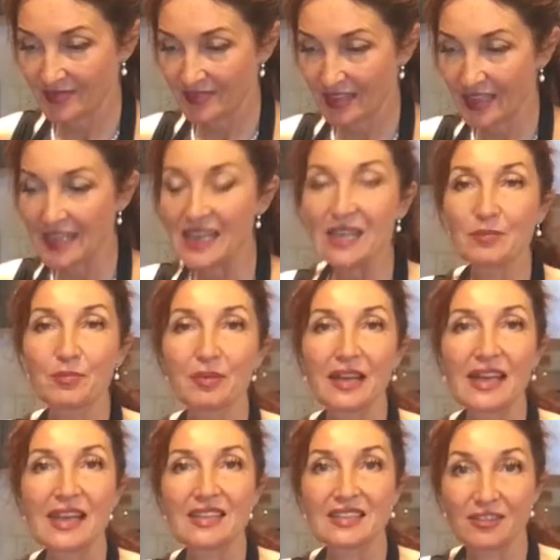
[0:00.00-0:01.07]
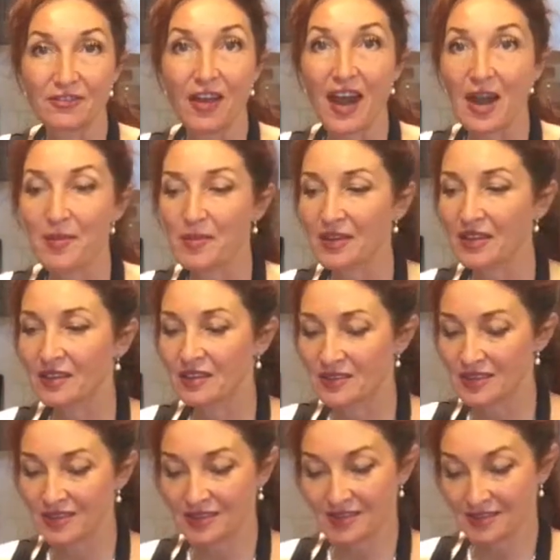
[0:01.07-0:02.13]
clean place, environment.
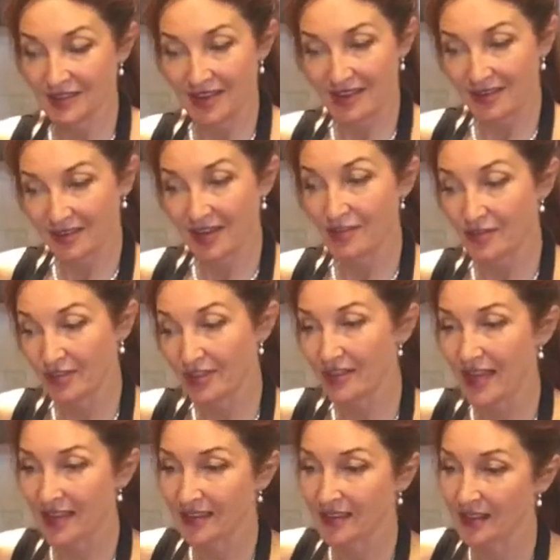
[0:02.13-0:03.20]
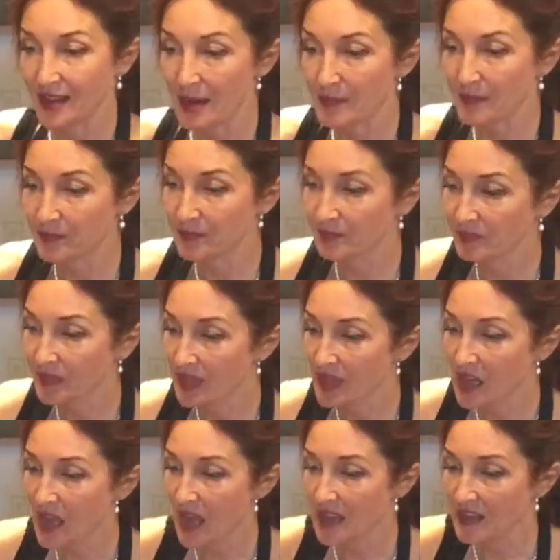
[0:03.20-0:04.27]
I really like the lamb.
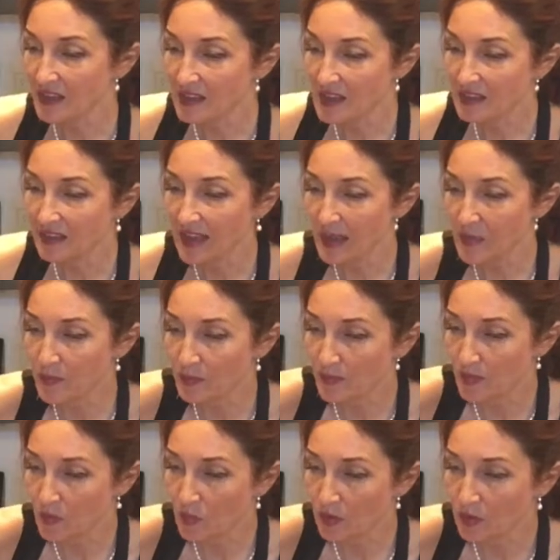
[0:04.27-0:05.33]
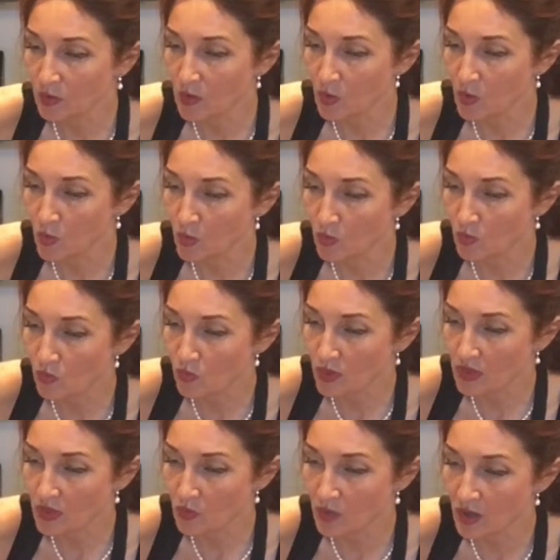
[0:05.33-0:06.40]
And I think lamb will go
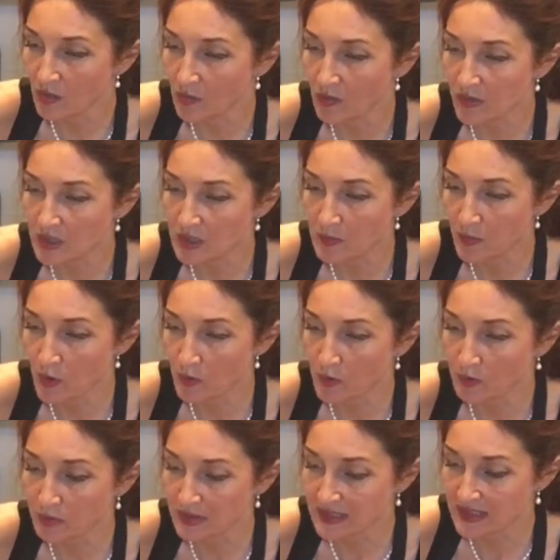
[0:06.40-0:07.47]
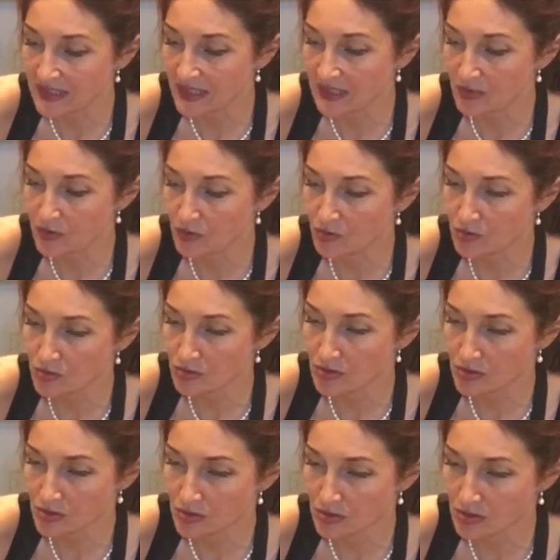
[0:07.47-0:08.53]
really well with this purple
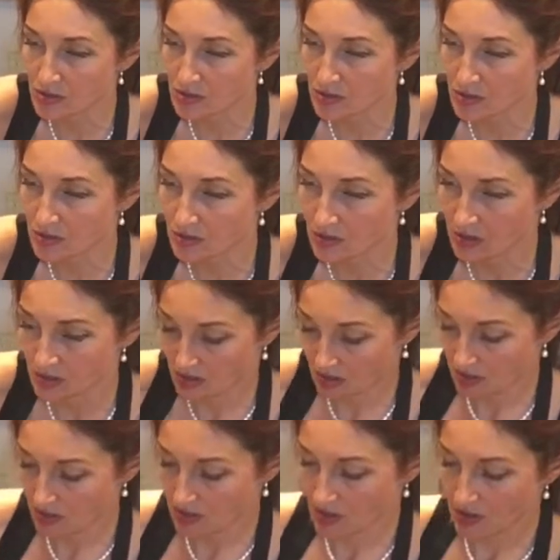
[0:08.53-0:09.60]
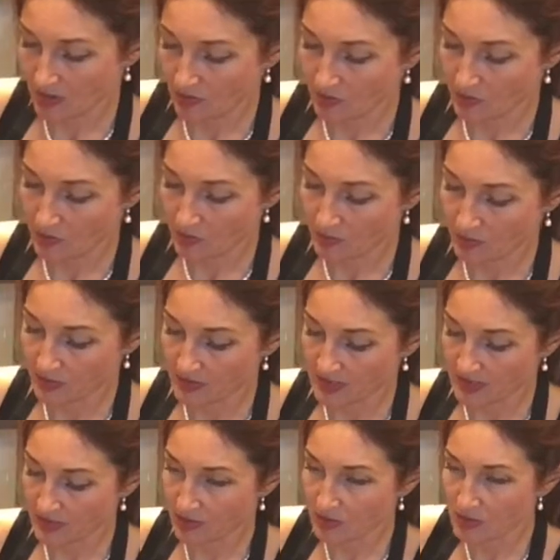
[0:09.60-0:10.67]
potatoes. Purple
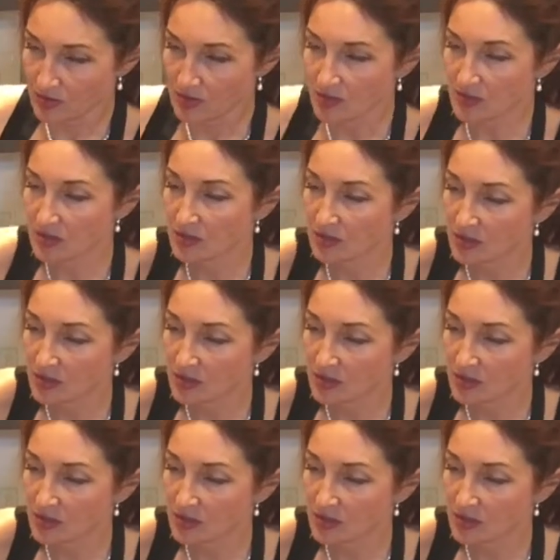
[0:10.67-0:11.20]
potatoes.